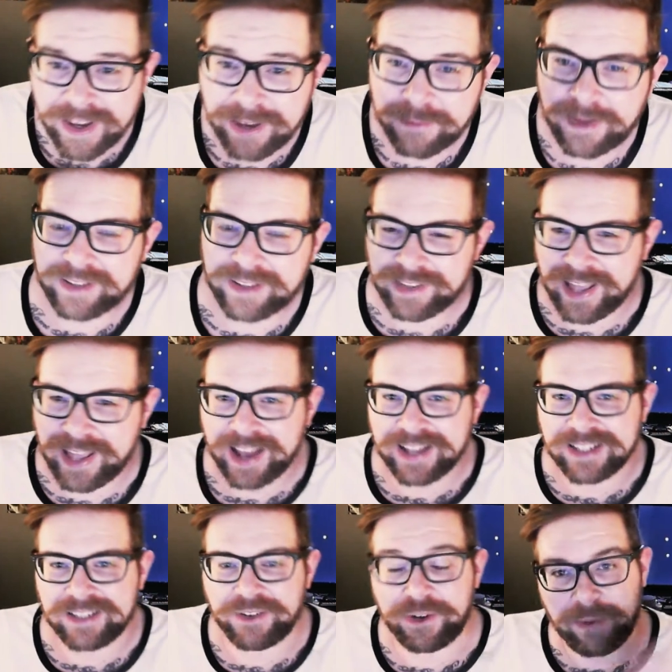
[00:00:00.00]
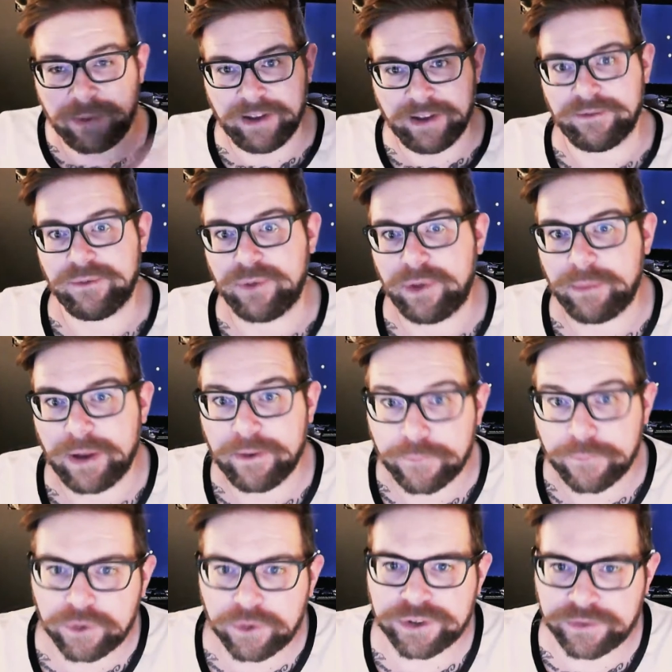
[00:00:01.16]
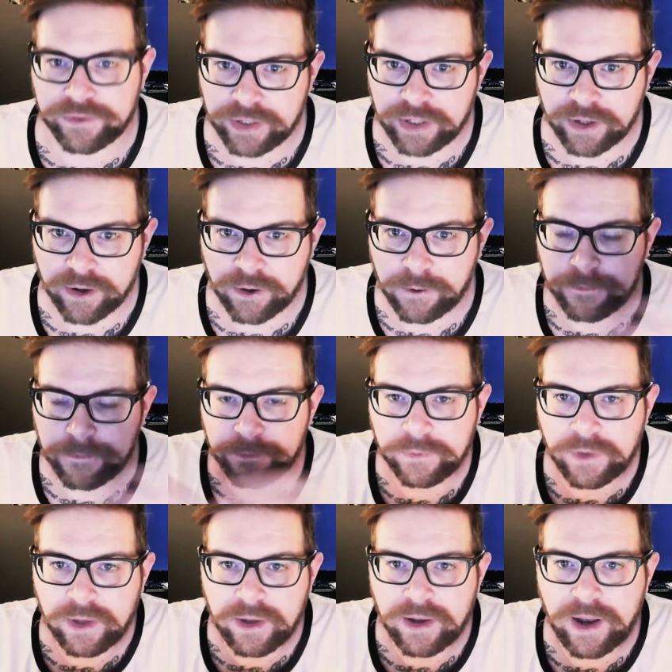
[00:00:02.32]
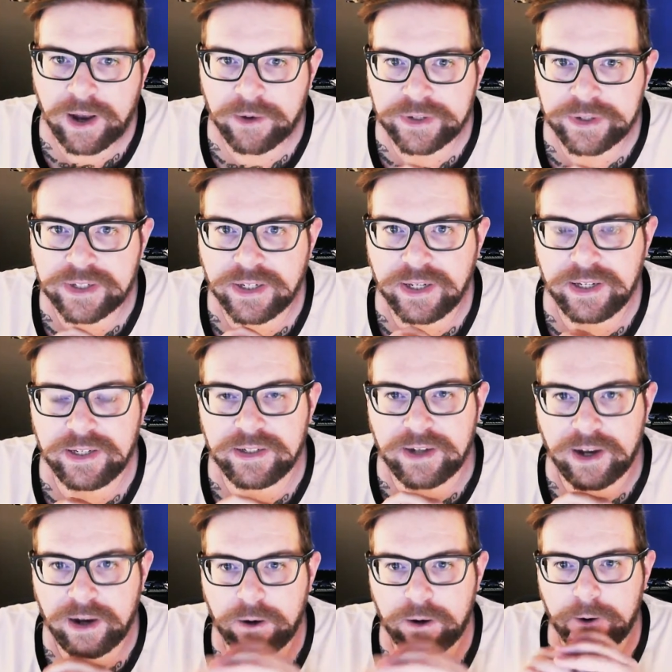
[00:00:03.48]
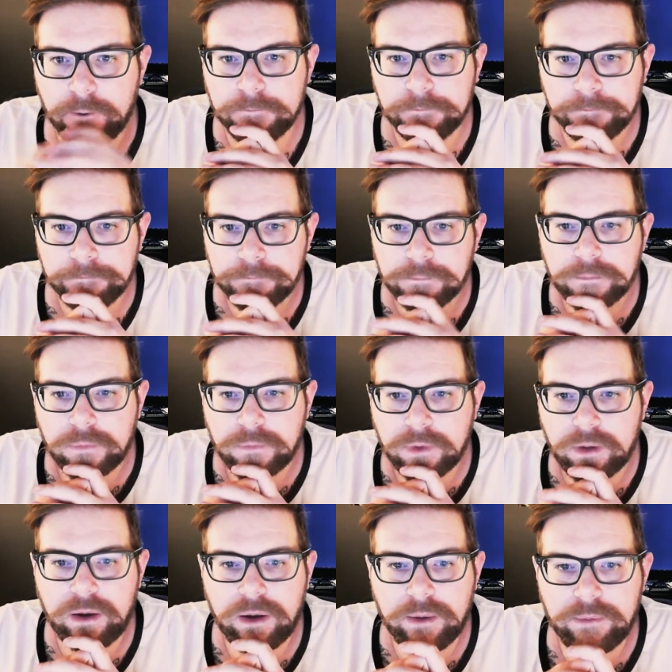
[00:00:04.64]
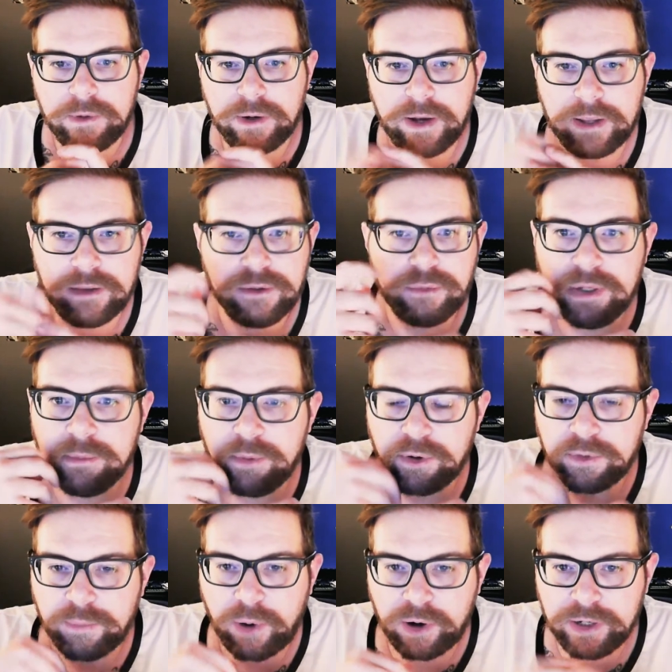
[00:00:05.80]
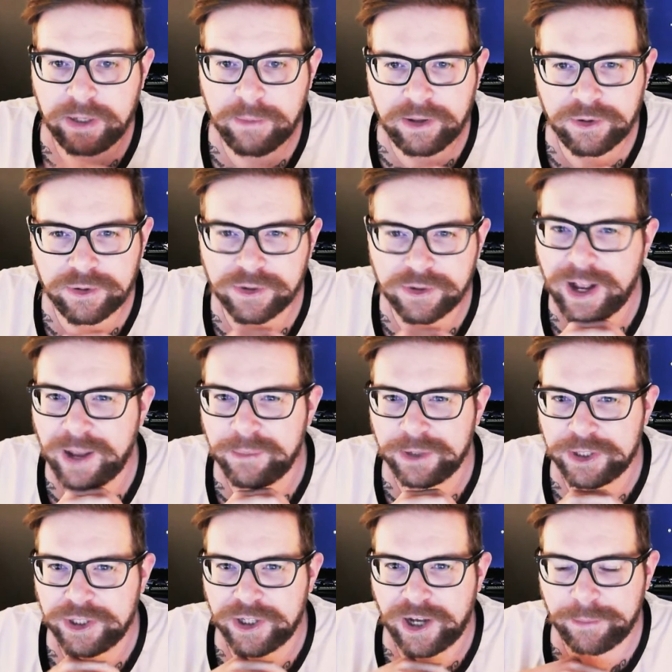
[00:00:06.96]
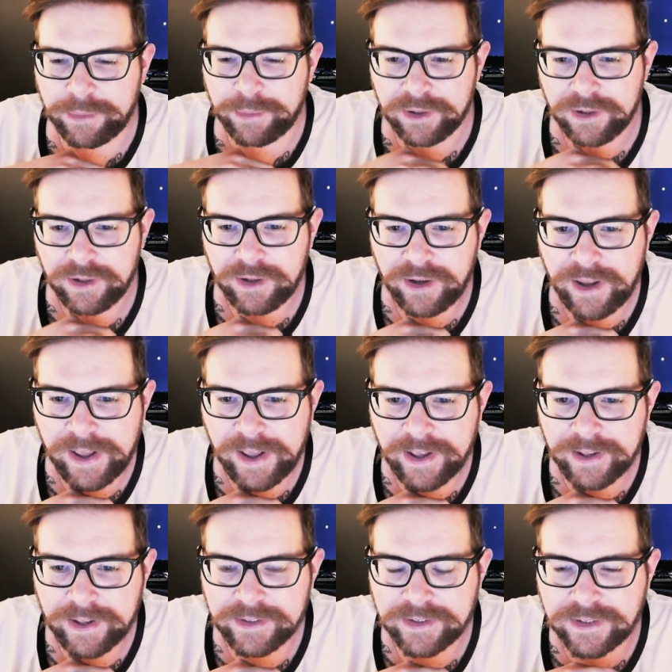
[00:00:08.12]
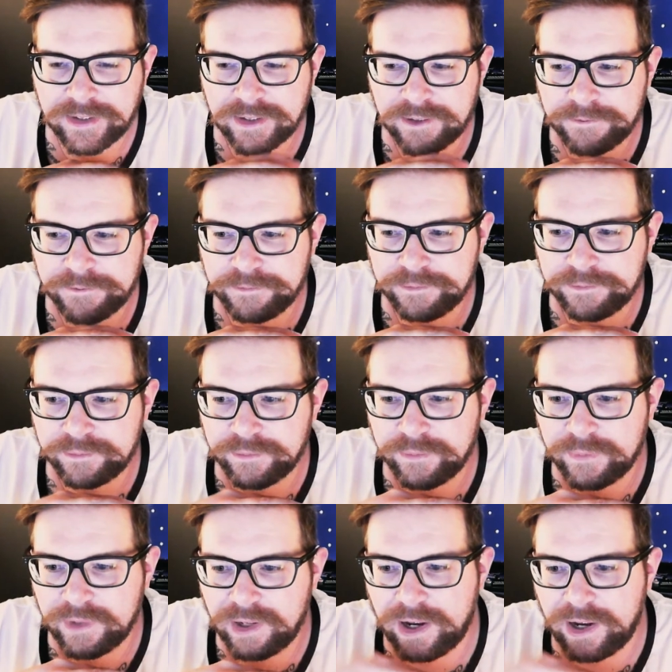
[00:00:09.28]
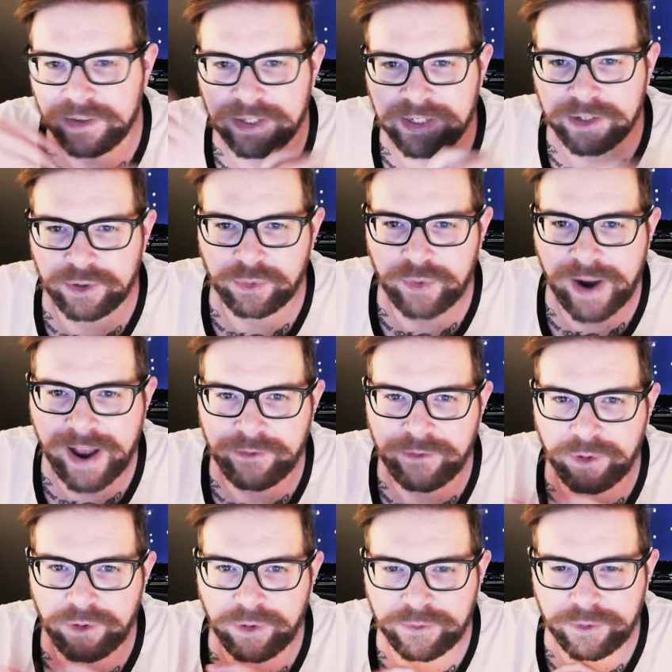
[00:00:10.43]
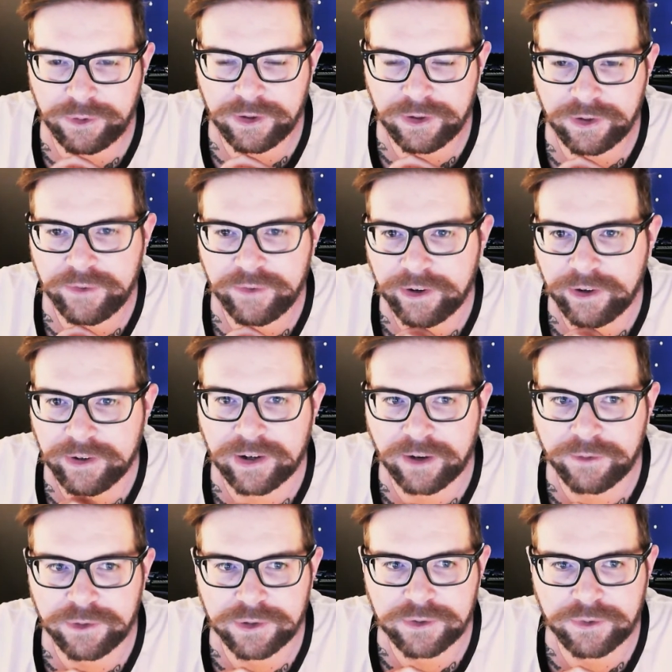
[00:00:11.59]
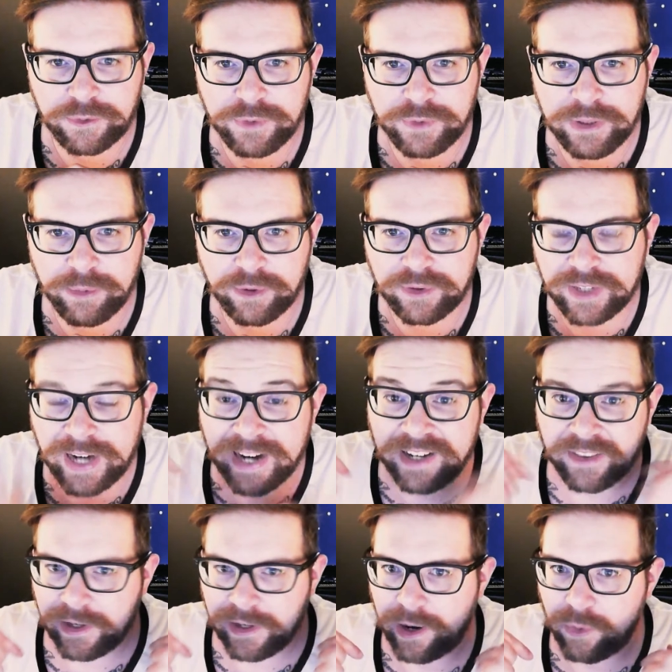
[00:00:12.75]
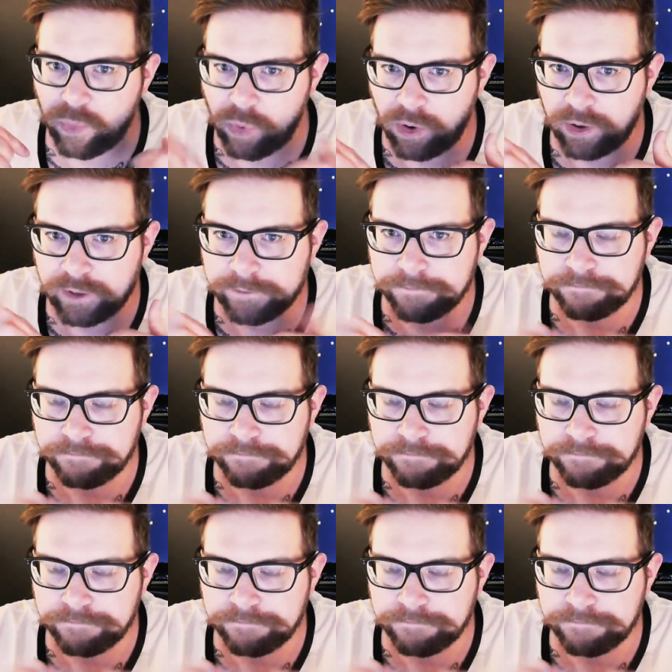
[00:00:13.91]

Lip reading: my my first video, I was saying how they had the rebirth party at my local comic shop, and how they did a raffle for the variant covers for Rebirth, and I didn't think I won.